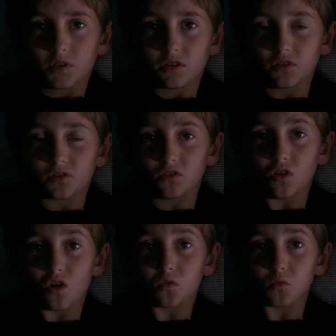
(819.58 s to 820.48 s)
There's
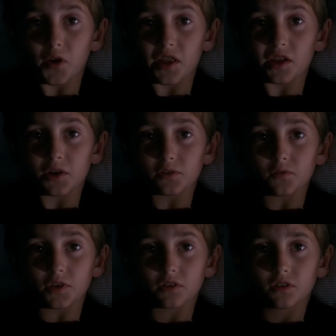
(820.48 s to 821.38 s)
no way out of it.
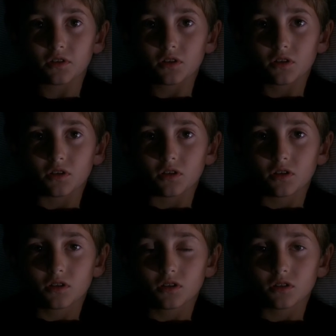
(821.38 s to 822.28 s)

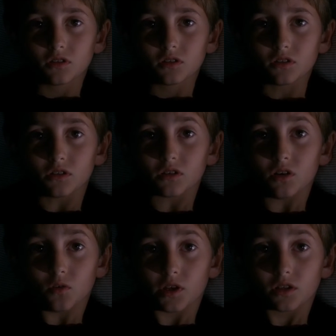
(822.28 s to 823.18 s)
You're
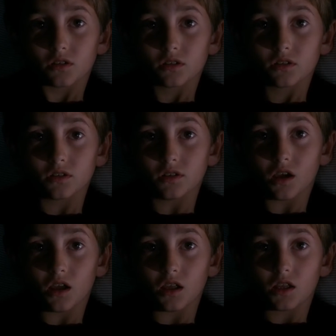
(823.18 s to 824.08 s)
going to die.